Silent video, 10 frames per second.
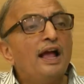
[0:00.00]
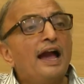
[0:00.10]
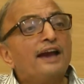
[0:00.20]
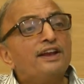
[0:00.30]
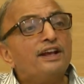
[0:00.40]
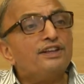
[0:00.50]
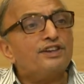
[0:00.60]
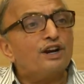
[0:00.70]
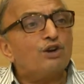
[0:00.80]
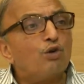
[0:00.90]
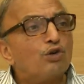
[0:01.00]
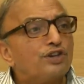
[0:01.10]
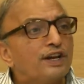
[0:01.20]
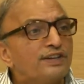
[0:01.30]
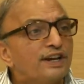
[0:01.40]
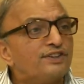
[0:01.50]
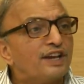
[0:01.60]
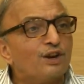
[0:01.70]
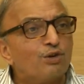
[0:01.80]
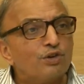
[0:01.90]
agricultural courses and
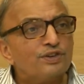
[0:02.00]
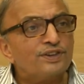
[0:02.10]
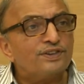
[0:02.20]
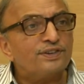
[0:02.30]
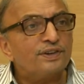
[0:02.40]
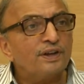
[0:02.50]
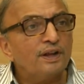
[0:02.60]
skill courses.